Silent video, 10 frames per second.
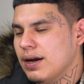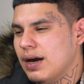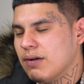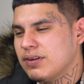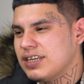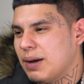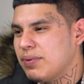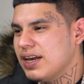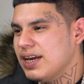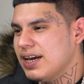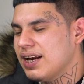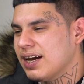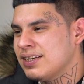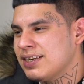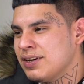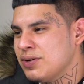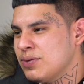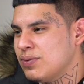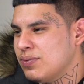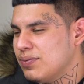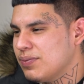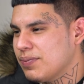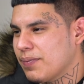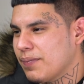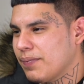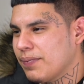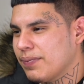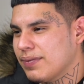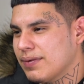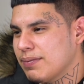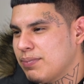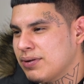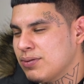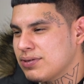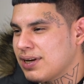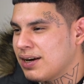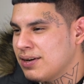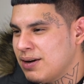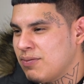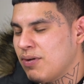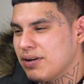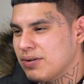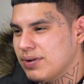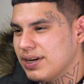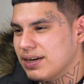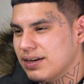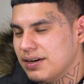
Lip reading: Off the top of the head, I can tell you producers I love working with.